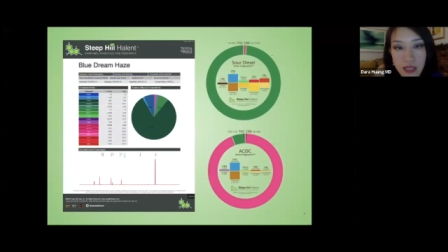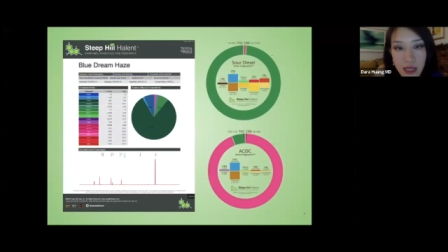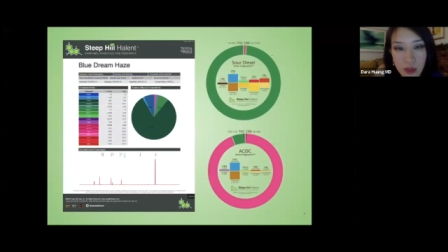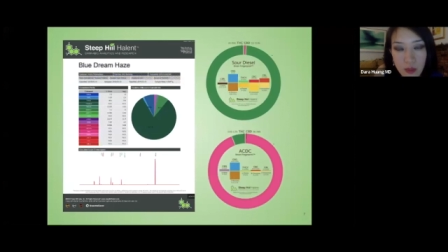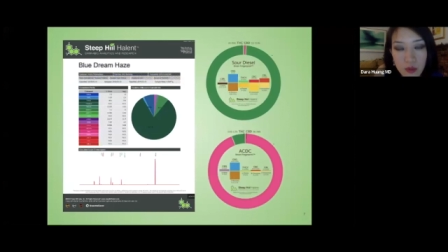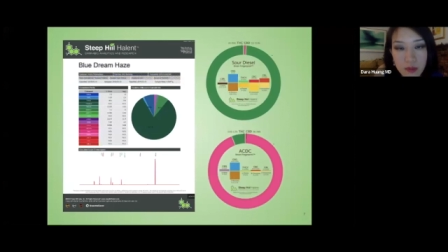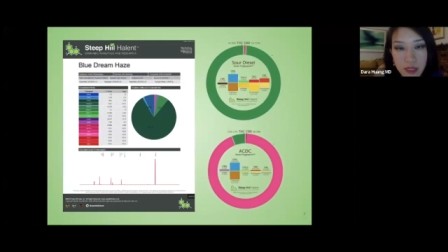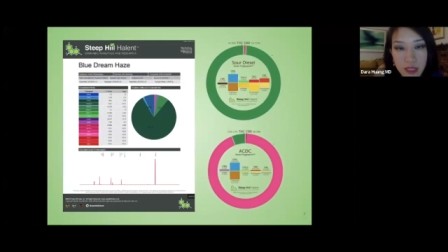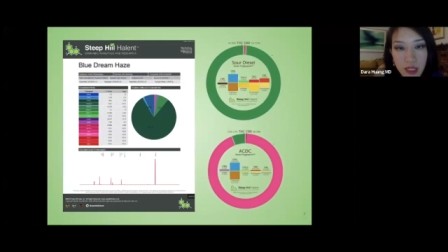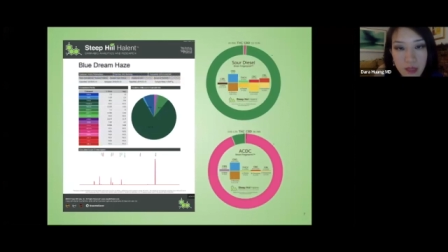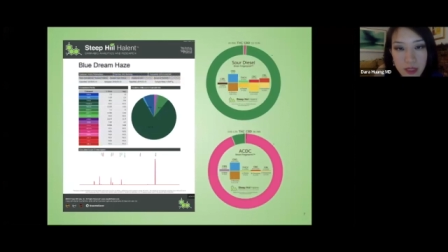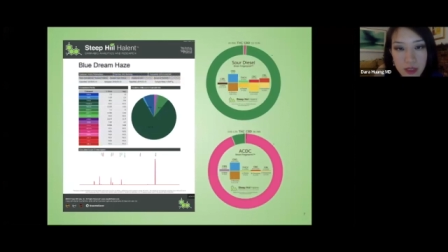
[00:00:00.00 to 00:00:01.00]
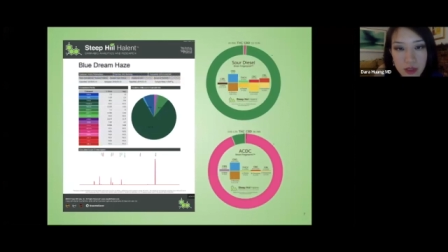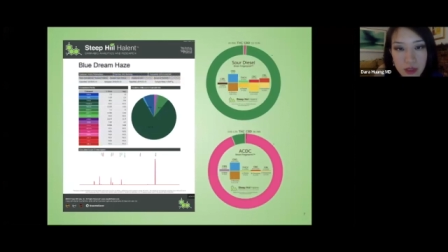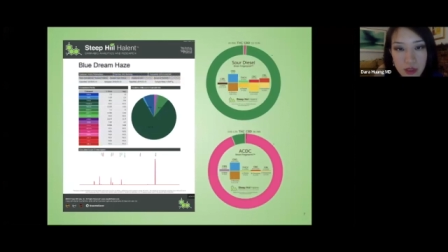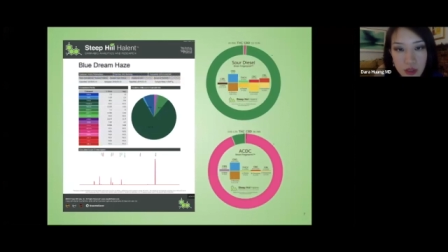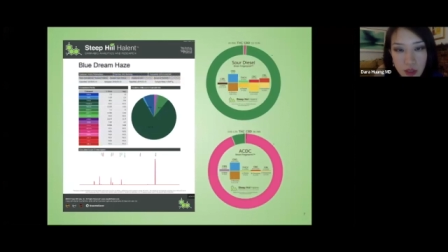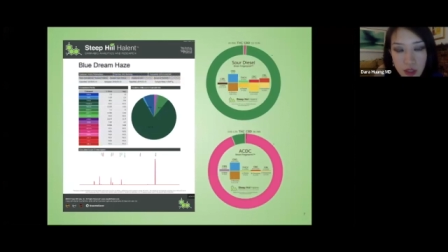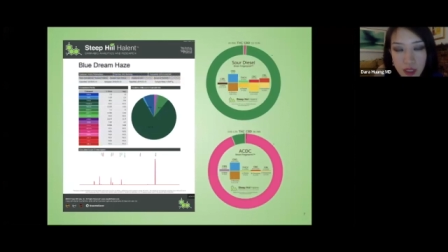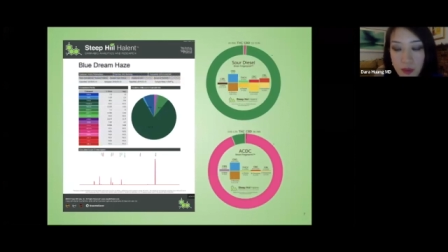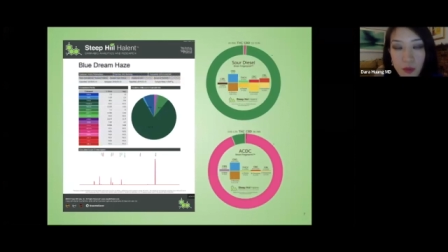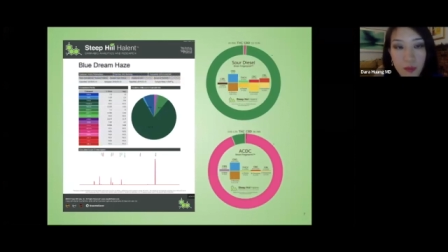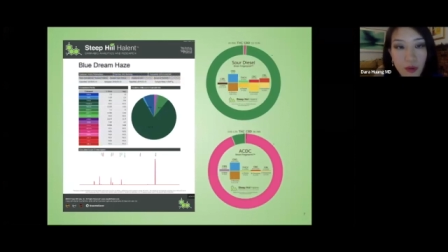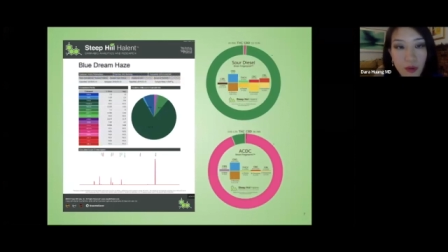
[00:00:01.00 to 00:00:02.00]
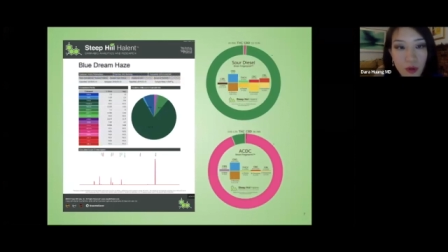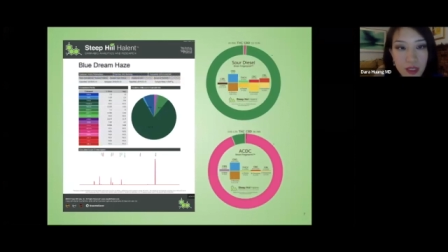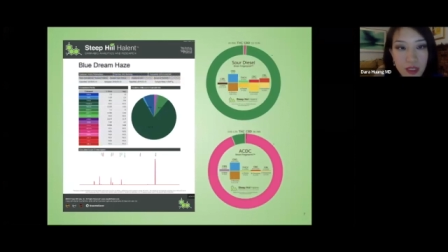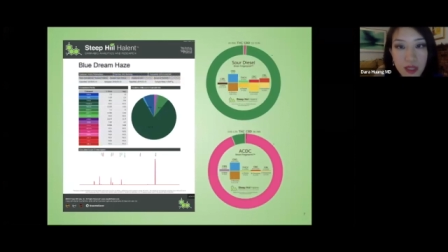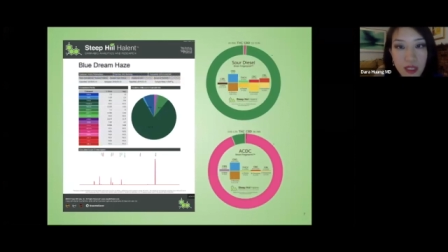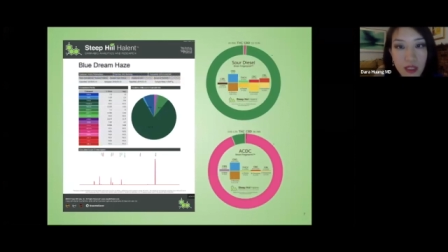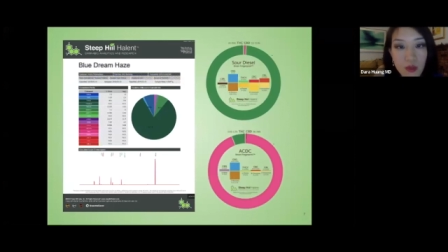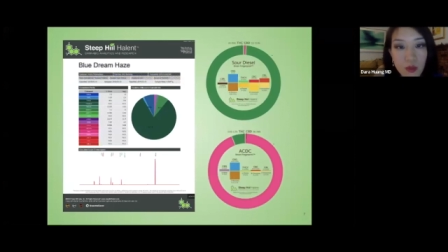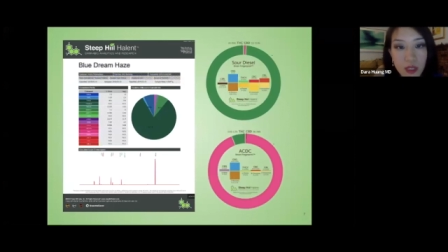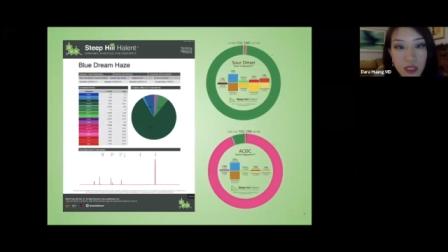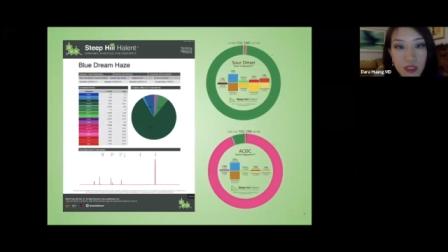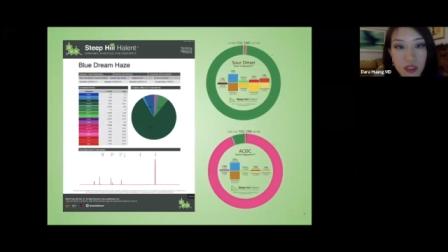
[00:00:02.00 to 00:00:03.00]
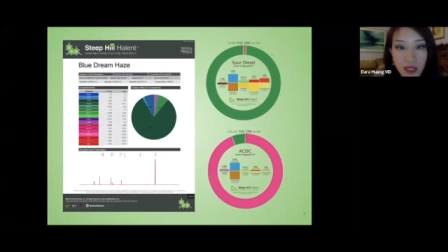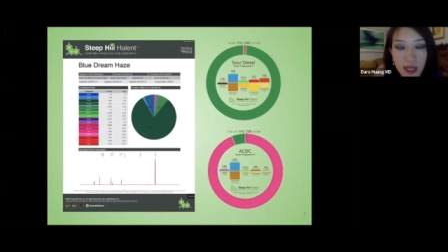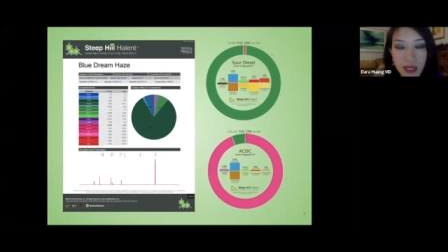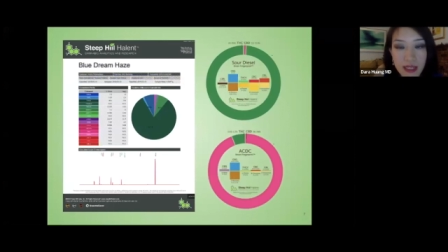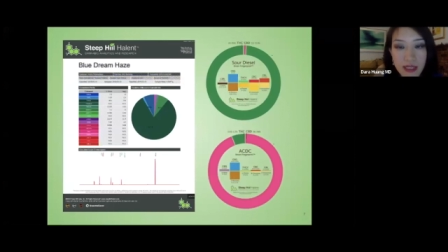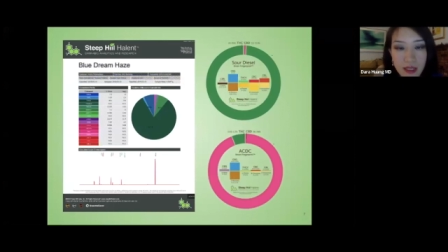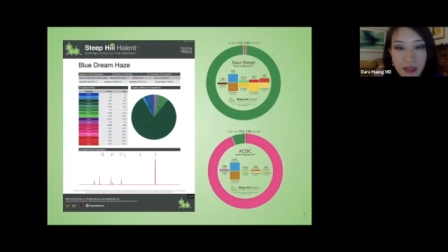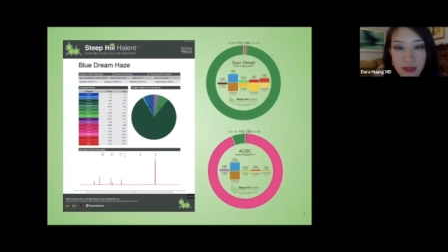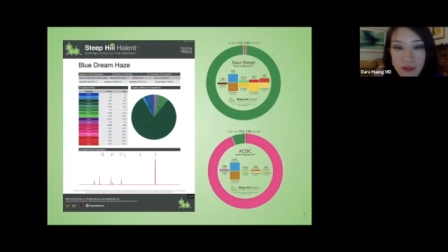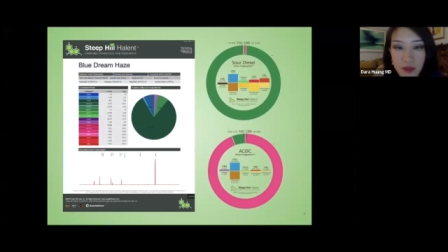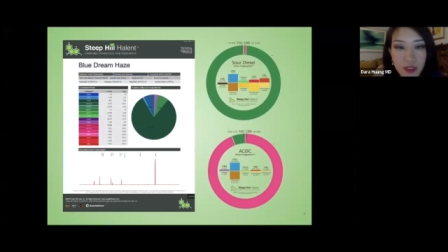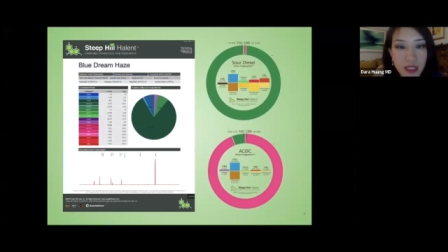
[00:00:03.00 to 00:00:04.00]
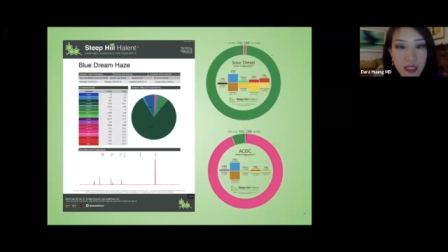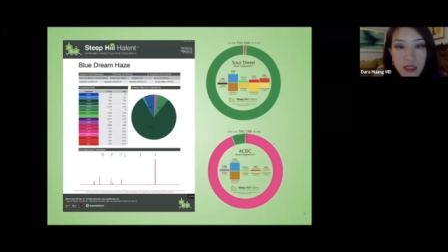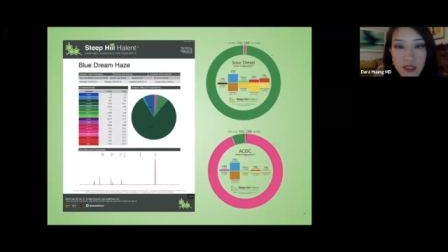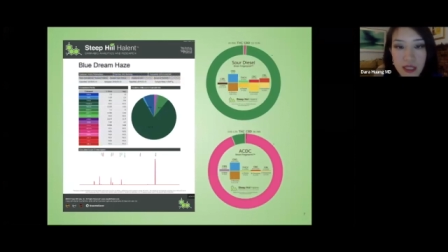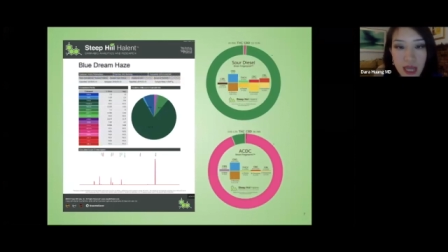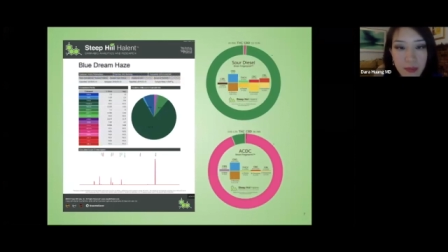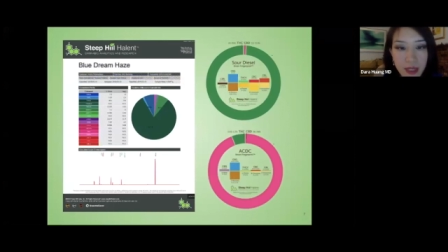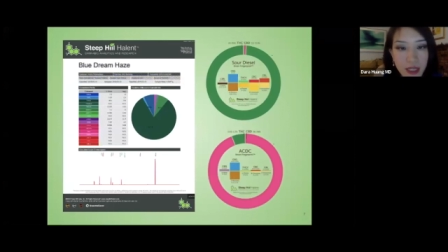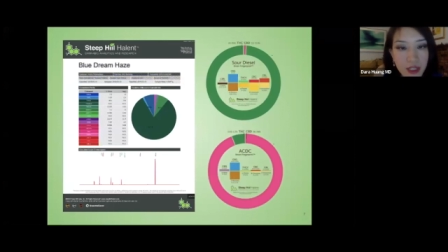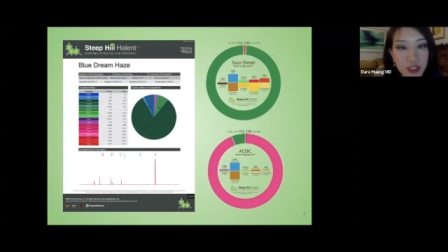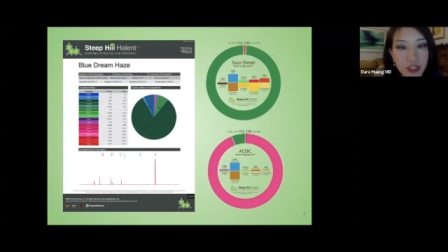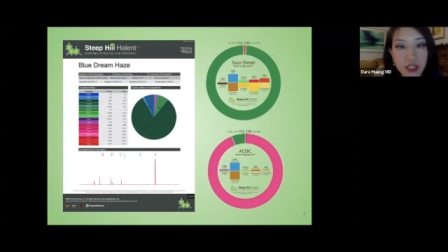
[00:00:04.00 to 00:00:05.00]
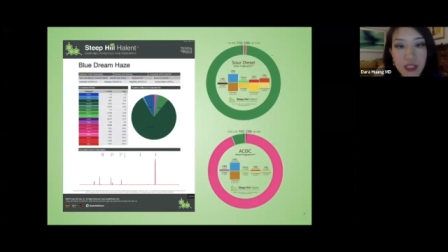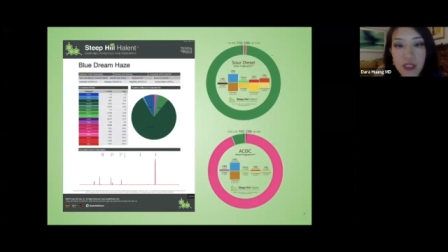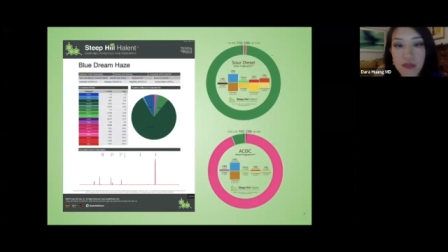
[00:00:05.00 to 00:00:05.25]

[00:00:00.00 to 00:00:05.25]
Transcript: that will be coming to New York reports the ingredients and if there's any contamination,